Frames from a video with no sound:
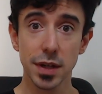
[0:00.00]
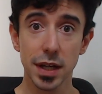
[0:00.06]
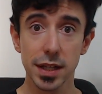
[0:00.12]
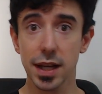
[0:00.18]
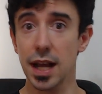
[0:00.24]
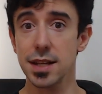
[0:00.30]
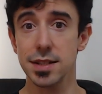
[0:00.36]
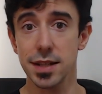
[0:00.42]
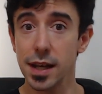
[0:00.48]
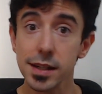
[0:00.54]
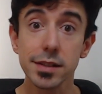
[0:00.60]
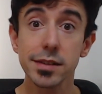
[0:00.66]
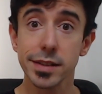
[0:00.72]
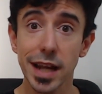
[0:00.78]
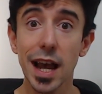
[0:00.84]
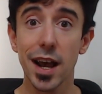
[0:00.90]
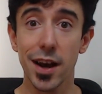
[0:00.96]
And the guy
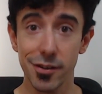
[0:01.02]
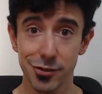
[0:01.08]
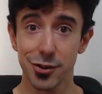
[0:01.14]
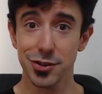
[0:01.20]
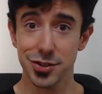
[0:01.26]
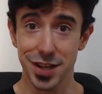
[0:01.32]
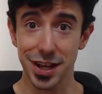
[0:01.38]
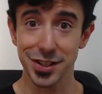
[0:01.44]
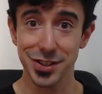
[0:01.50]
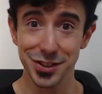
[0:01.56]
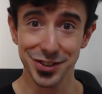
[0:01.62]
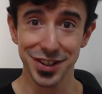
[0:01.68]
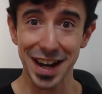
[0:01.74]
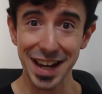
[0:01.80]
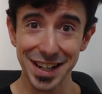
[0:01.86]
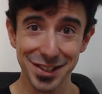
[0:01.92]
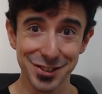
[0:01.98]
said, yeah, of course I do,
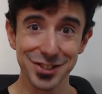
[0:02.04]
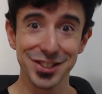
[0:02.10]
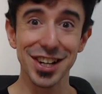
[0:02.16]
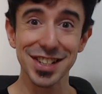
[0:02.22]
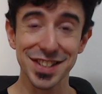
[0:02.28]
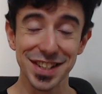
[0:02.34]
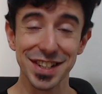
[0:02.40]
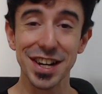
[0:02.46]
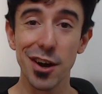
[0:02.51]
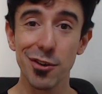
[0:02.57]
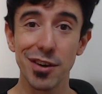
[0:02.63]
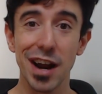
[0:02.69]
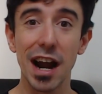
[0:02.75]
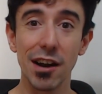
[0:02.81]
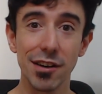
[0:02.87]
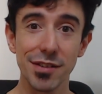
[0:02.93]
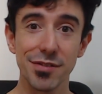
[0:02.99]
right? Who doesn't know
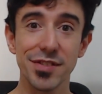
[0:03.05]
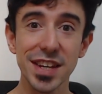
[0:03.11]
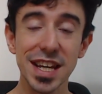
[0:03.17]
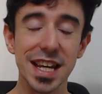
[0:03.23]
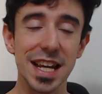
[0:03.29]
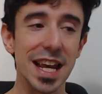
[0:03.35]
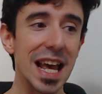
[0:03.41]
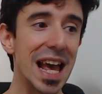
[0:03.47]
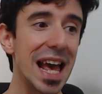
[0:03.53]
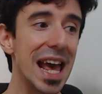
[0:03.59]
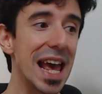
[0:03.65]
Gary V?